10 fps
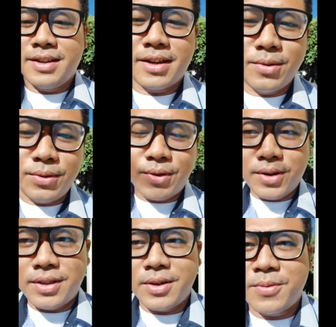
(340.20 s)
Karong
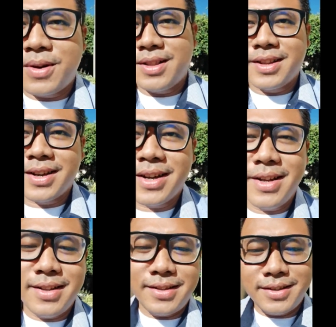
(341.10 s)
31 na ka?
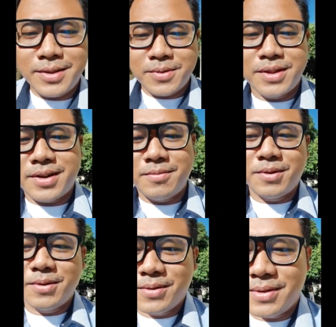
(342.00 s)
31 na ka
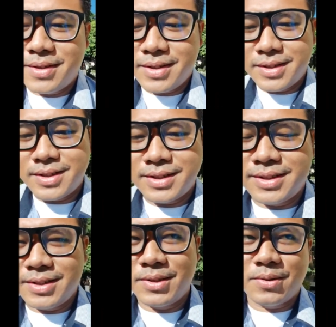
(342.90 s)
bro?
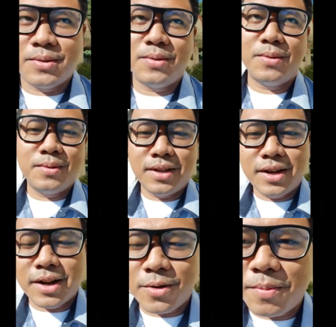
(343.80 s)
So, di
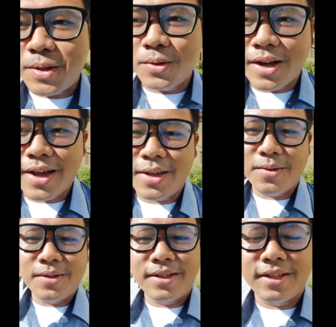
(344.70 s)
na nakapaduga
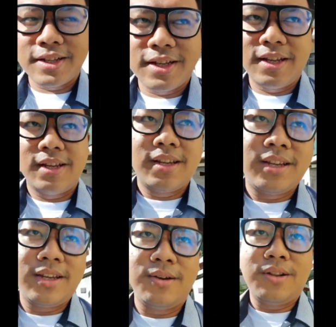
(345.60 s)
yun.
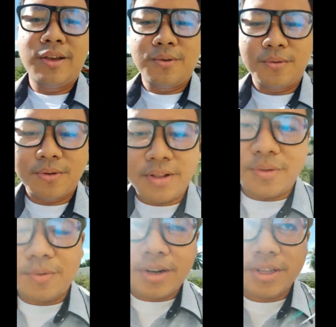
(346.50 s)
All I really
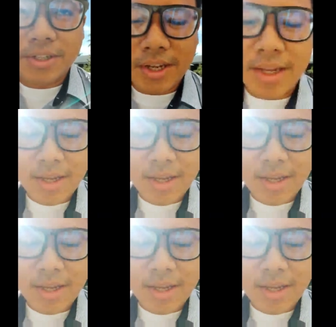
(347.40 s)
wanna say